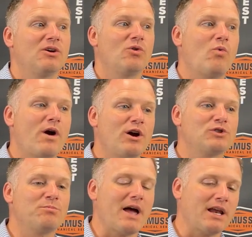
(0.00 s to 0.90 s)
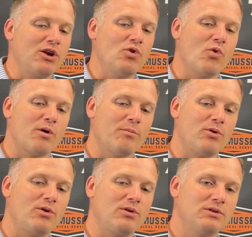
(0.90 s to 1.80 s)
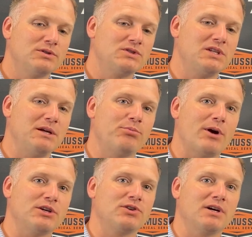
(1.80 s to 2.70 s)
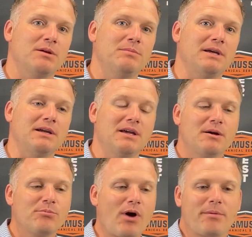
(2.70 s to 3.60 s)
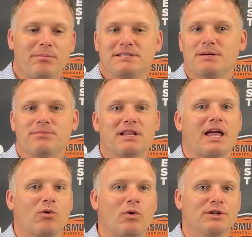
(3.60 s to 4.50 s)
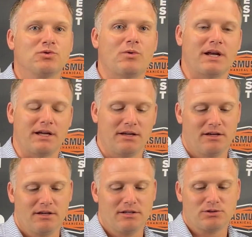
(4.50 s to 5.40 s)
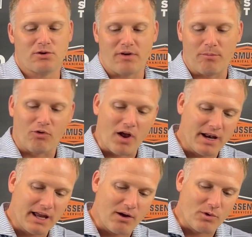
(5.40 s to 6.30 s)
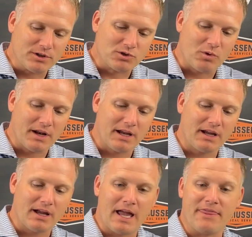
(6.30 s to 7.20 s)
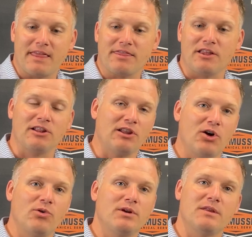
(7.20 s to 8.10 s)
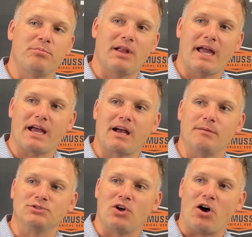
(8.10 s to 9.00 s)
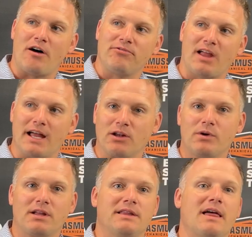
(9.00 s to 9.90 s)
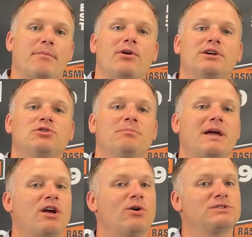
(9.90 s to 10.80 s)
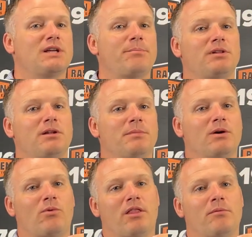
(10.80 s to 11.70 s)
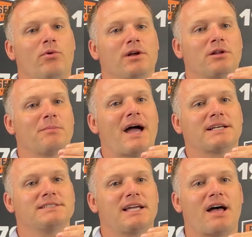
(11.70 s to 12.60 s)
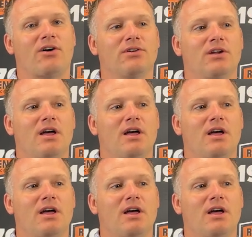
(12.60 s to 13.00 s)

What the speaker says: where's my normal steam pressure going to be? Probably something like 120. So if I'm running at 120 and then the load in the plant comes offline quickly, that pressure may coast up a little bit while the boiler backs down.